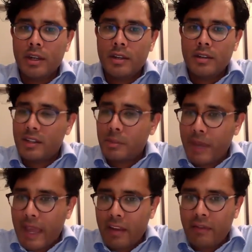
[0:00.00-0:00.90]
Does it
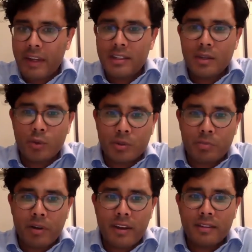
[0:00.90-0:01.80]
appear elevated or
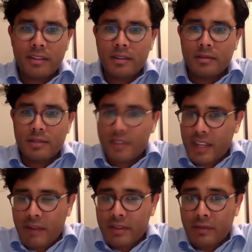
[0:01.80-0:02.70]
depressed, and does
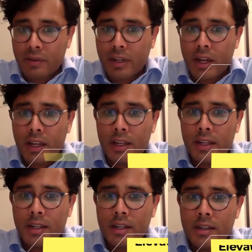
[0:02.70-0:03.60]
it have a different
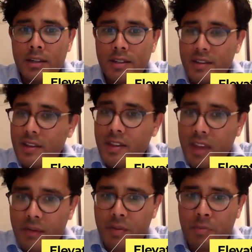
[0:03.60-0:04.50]
colour? Does the
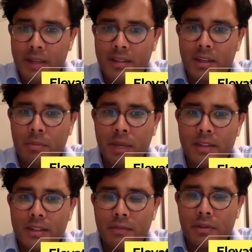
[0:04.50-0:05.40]
surface pattern appear
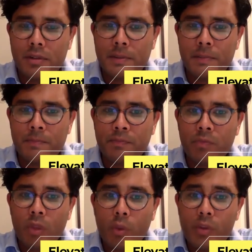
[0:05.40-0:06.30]
different?
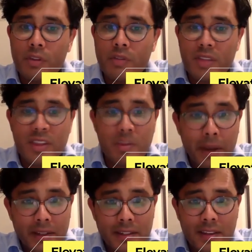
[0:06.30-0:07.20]
Once you've
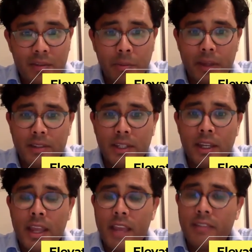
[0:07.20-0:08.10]
suspected
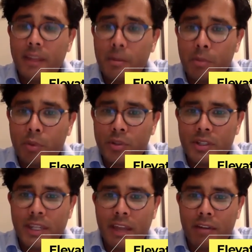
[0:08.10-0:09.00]
dysplasia, it's then important
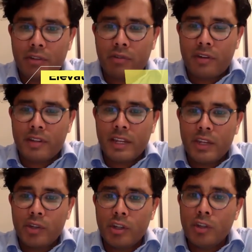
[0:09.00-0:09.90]
to characterise the
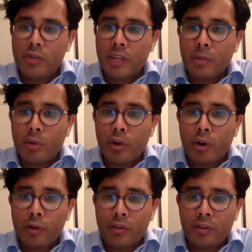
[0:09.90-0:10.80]
lesion, and using a more
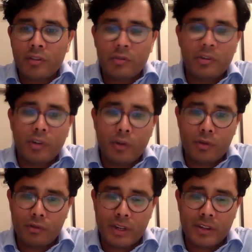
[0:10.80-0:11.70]

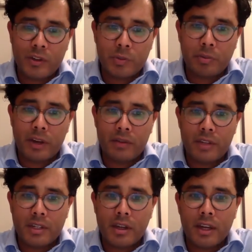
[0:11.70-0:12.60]
concentrated spray of
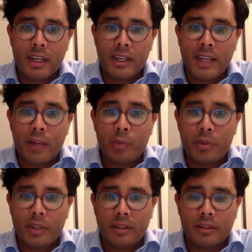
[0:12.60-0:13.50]
the dye can help
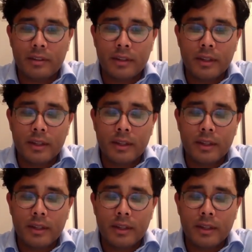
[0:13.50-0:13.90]
with this.